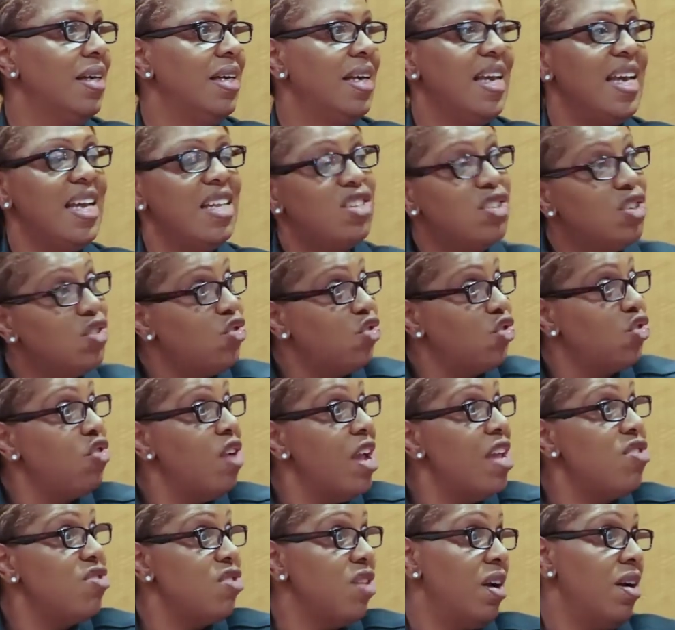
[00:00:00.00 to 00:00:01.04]
It's a
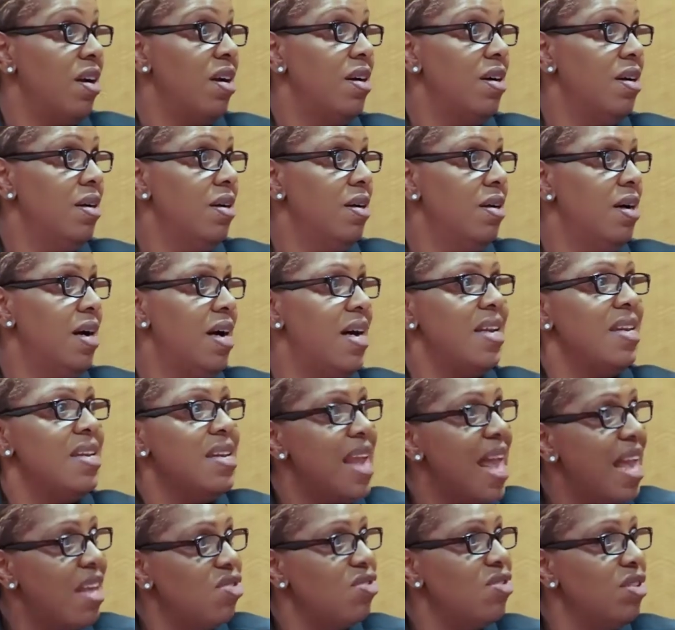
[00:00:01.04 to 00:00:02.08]
treasure, a
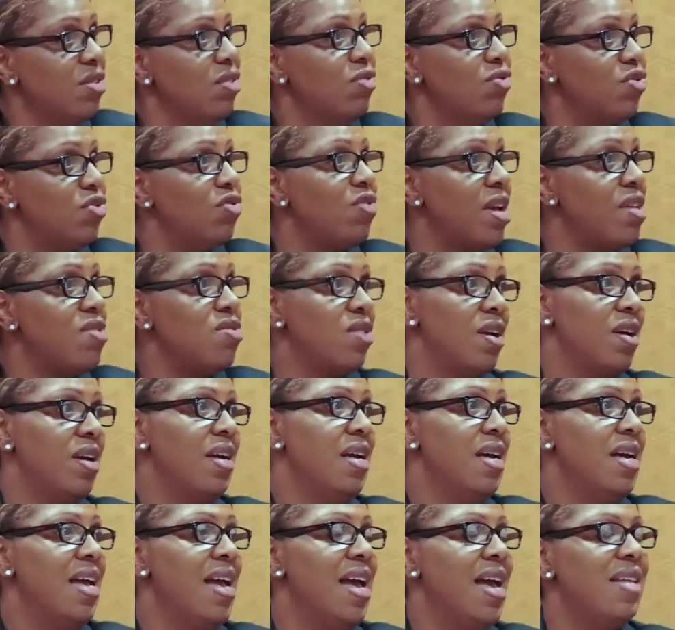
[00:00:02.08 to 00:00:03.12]
national treasure.
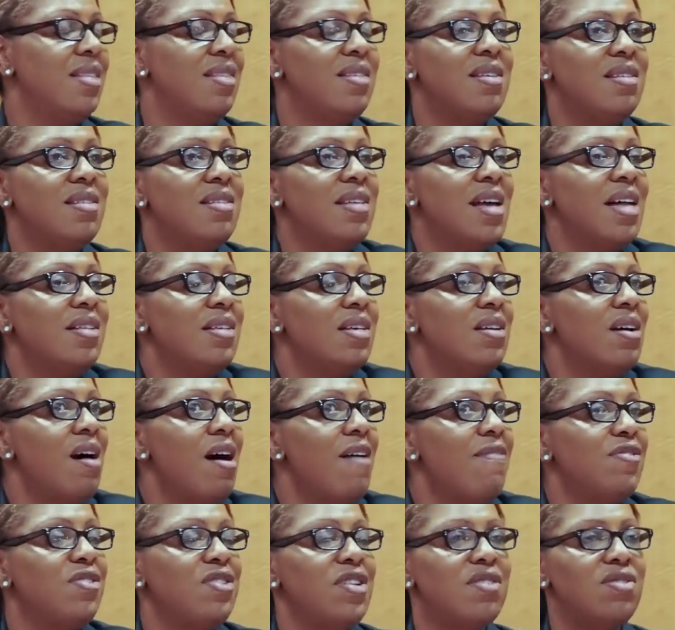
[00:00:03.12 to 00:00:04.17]
And to sell it
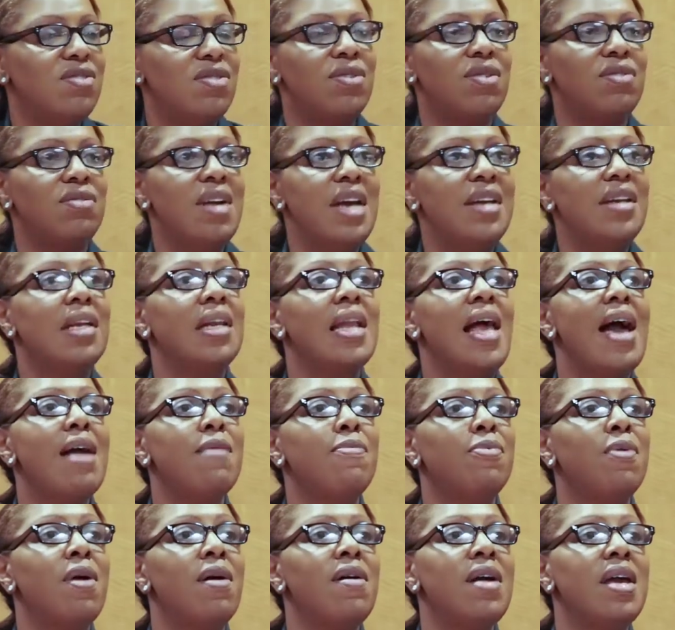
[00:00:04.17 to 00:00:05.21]
off just to create a
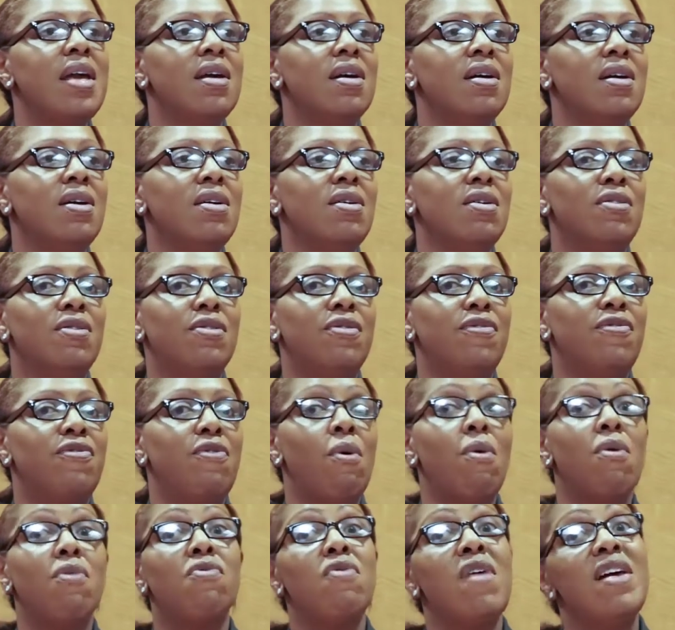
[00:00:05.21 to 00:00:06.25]
library
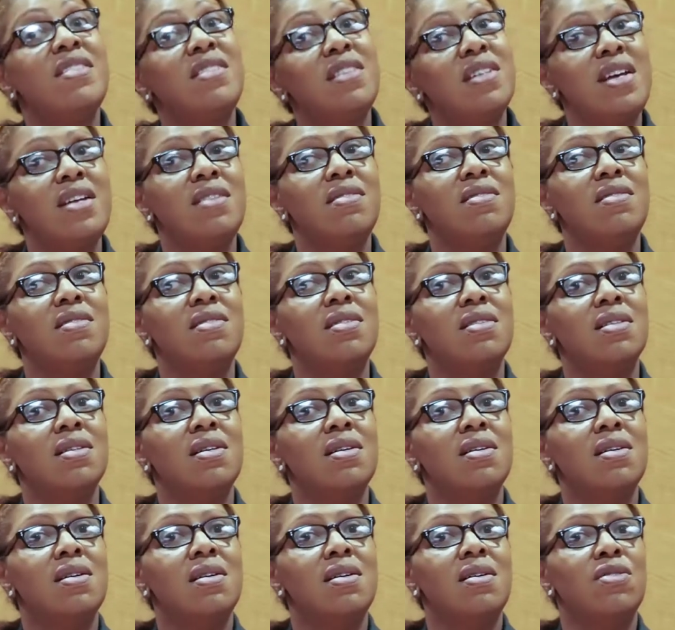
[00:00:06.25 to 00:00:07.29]
for residents
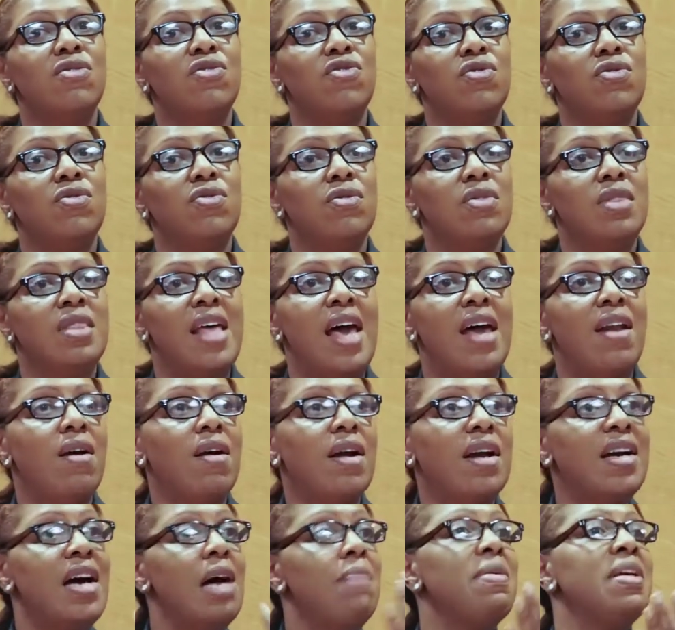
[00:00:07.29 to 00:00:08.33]
that
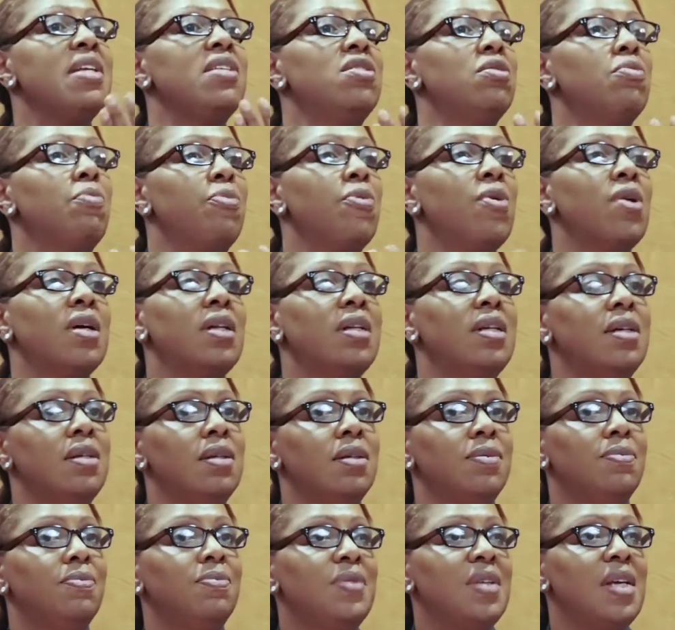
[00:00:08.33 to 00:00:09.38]
are coming to
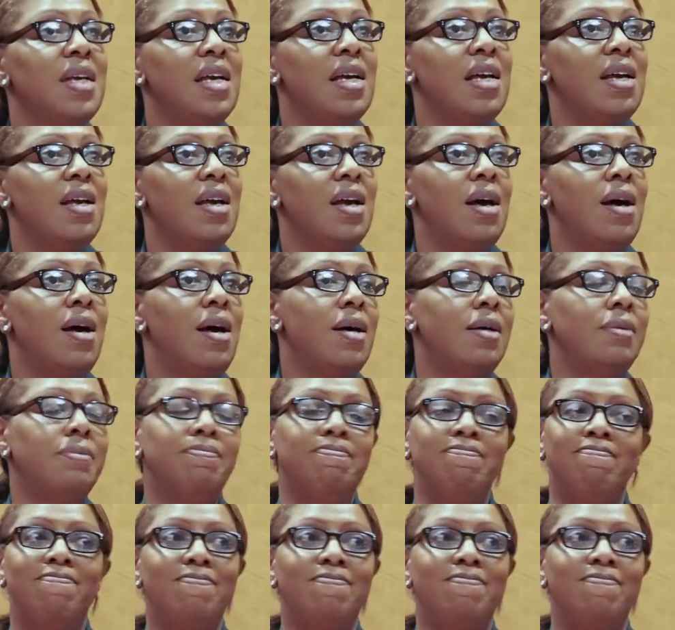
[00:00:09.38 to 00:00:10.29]
Brooklyn, I